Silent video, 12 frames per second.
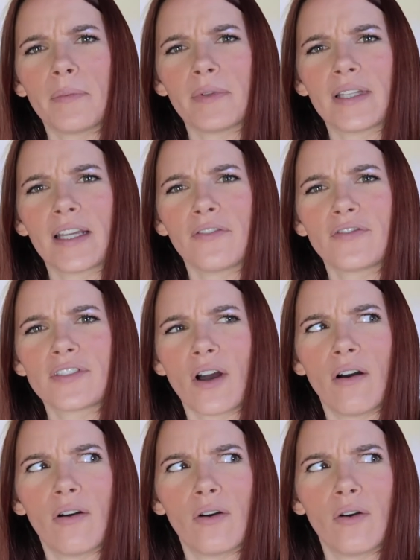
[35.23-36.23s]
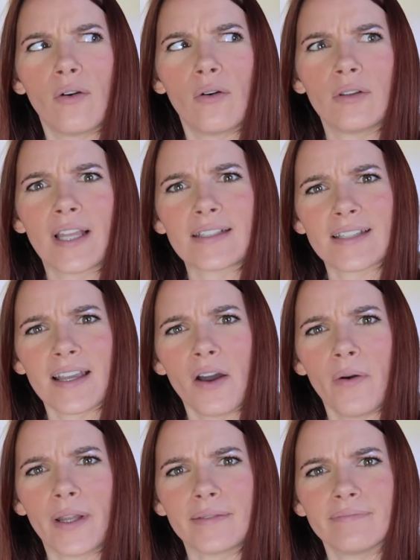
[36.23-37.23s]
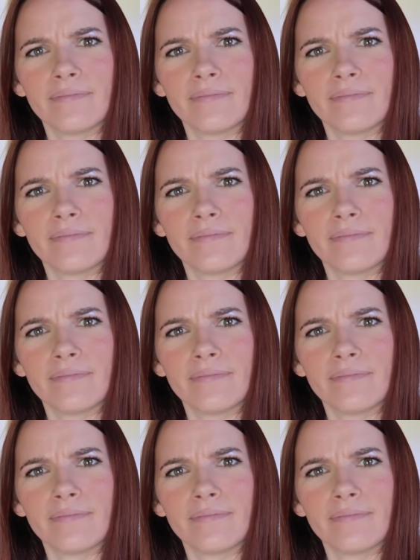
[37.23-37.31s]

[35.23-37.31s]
I believe. So let's get going.